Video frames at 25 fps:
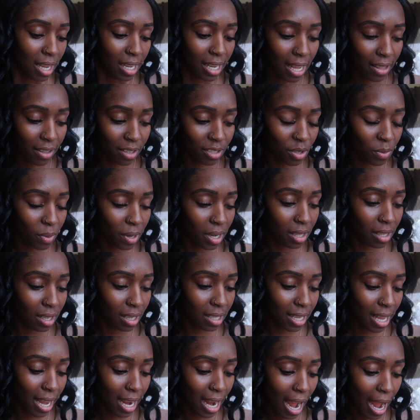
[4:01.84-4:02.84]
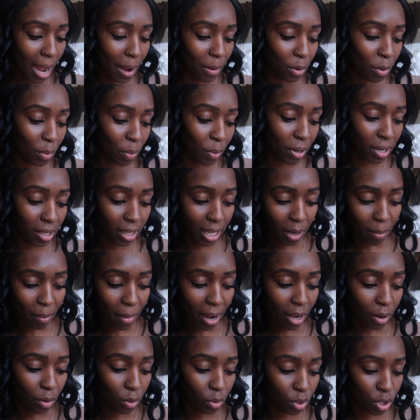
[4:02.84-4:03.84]
yeah, this is what it looks like. I will put like
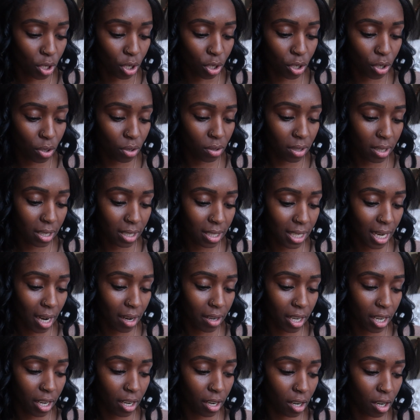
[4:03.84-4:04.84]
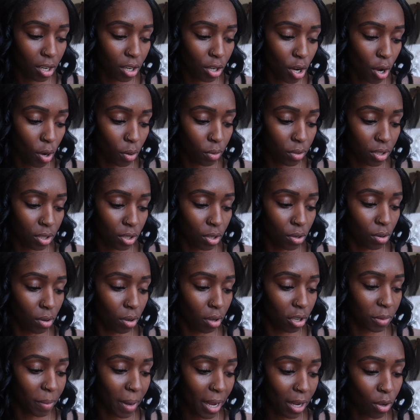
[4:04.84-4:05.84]
my to-do list down here, notes,
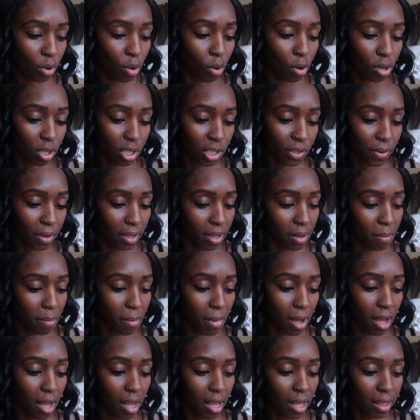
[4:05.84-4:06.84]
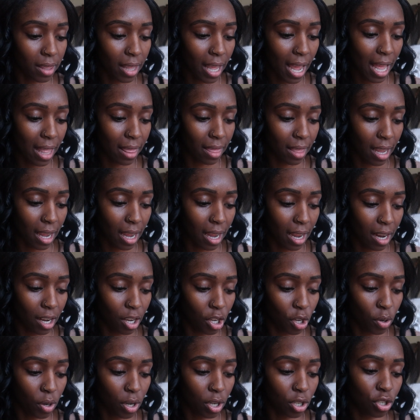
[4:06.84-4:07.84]
doodles, my goals for the month, and then
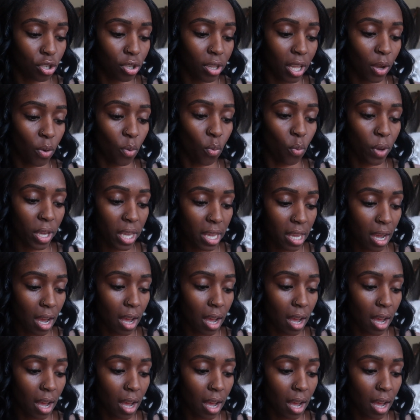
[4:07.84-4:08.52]
you can do like week